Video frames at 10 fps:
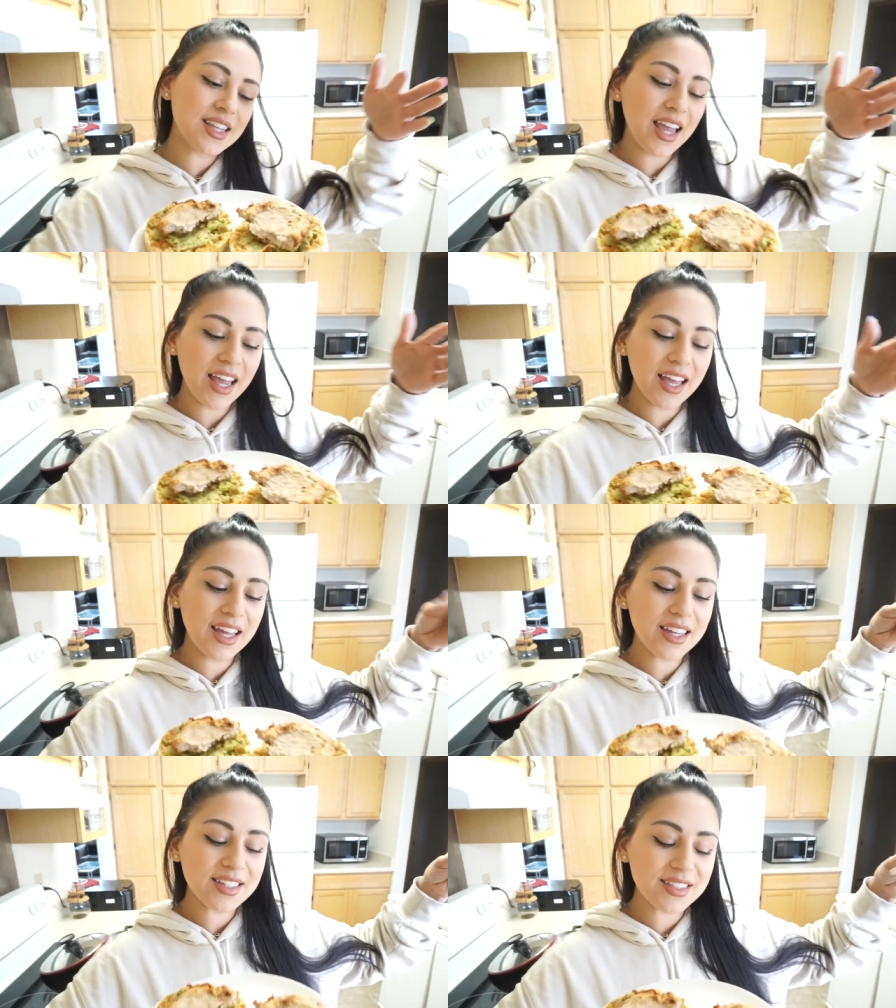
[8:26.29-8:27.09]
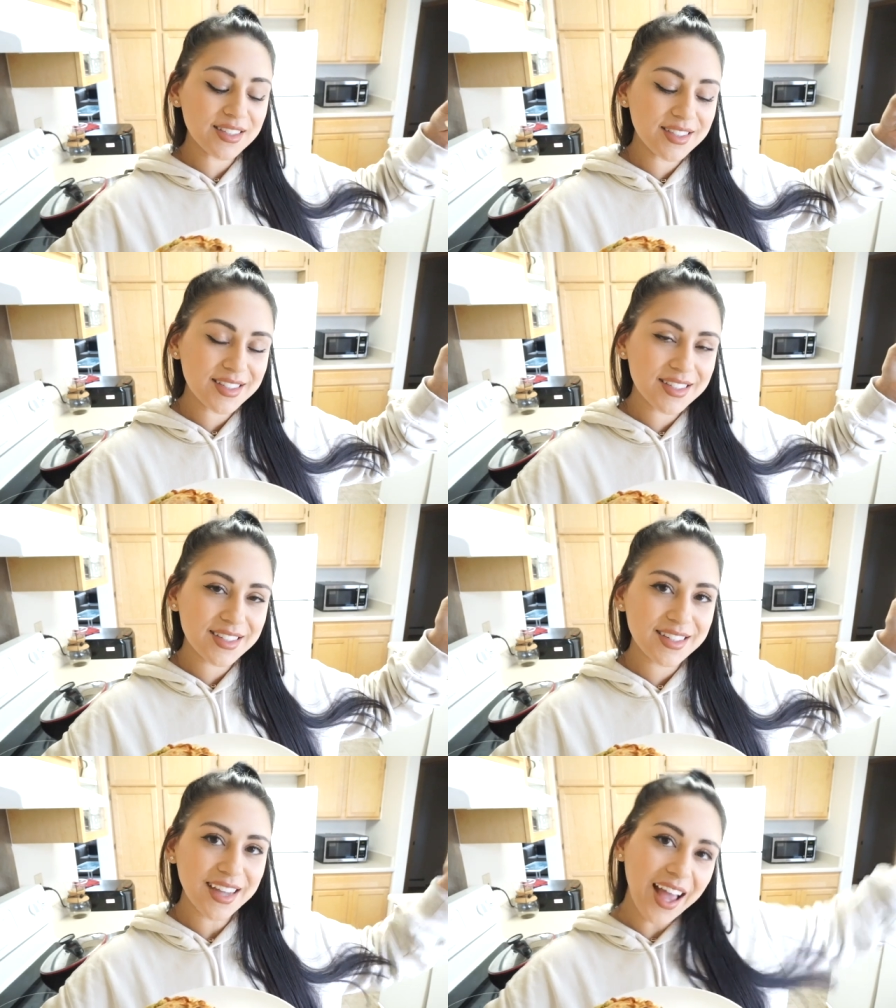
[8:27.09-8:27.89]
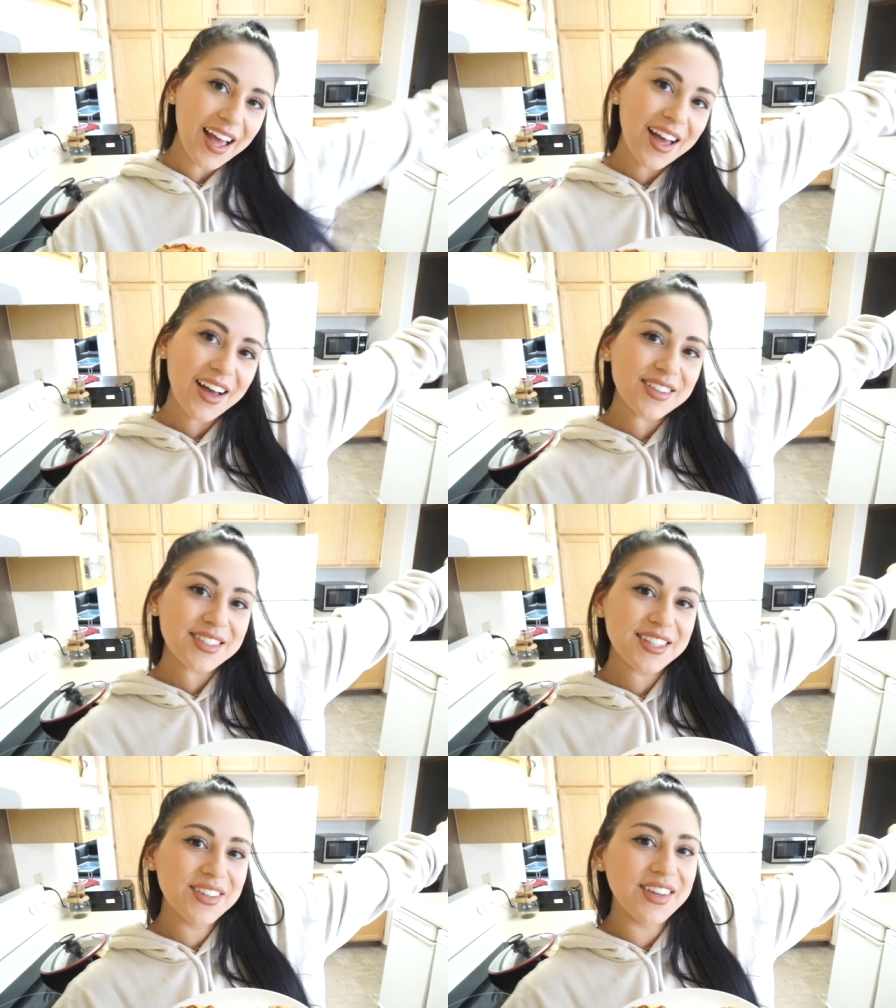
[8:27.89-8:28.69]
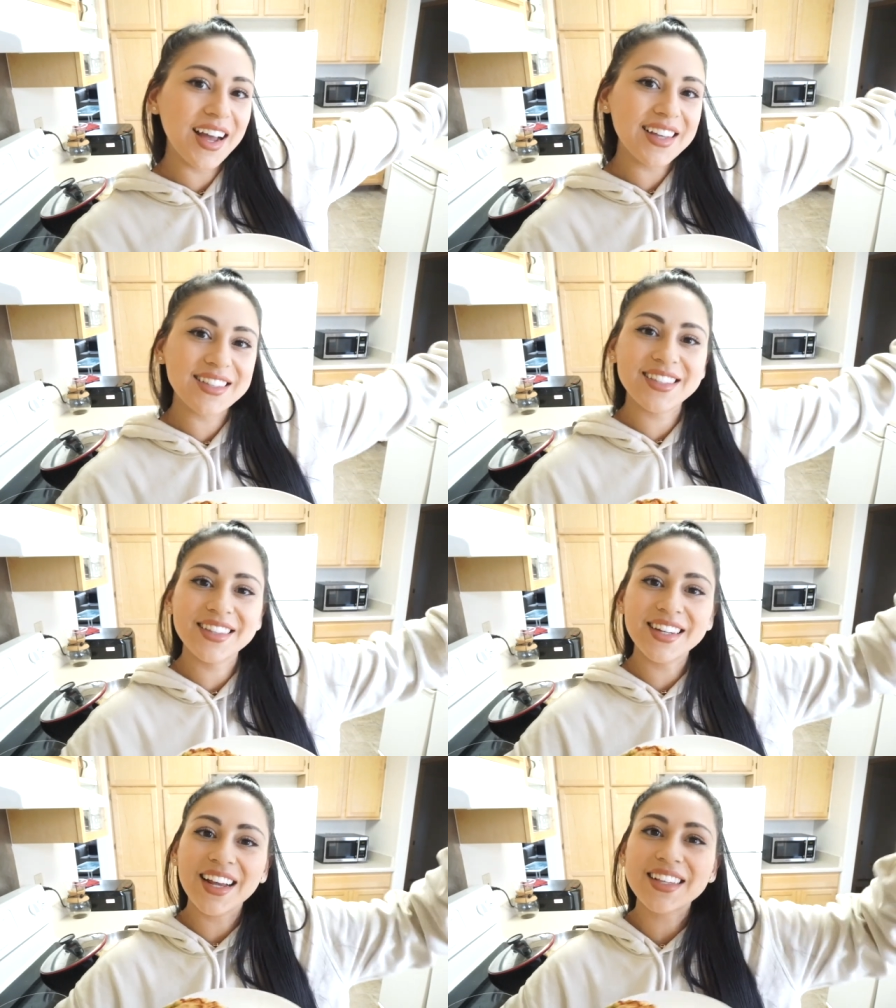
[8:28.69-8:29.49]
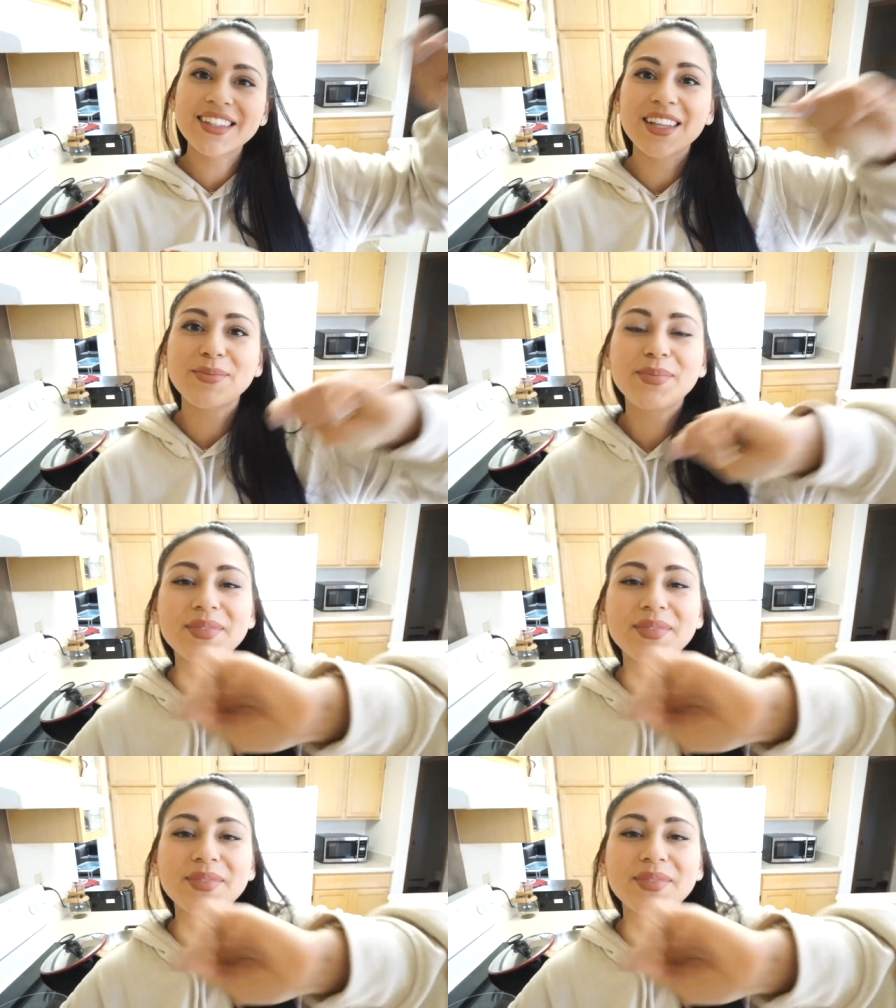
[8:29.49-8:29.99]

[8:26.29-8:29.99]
and yeah. I'll see you guys in the next clip.